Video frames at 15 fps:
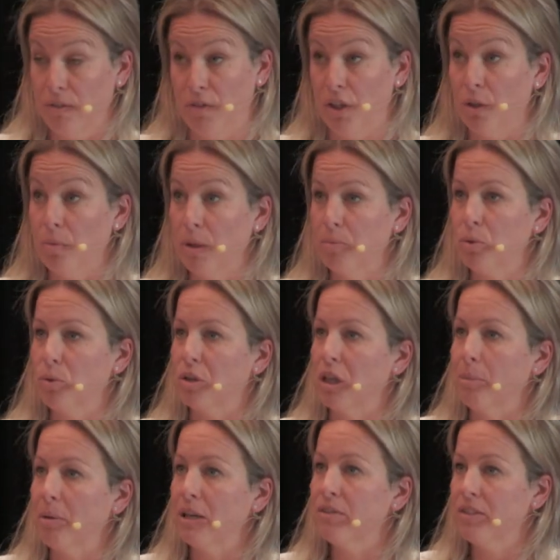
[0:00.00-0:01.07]
if you know what I'm talking
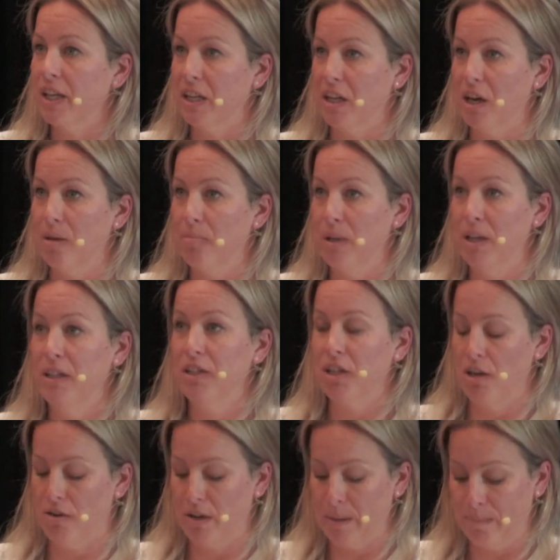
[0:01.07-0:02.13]
about, take up
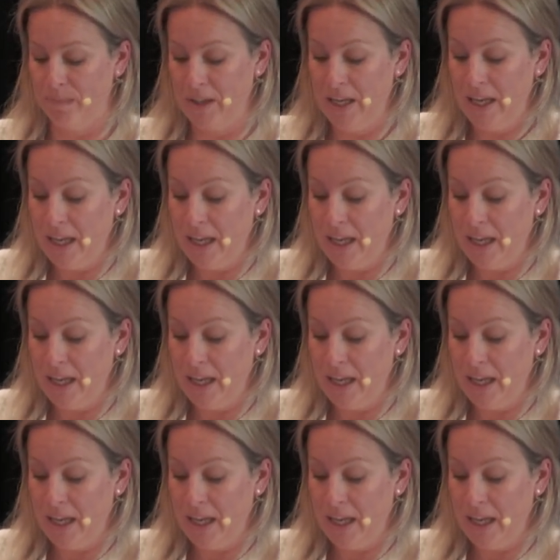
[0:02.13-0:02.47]
time.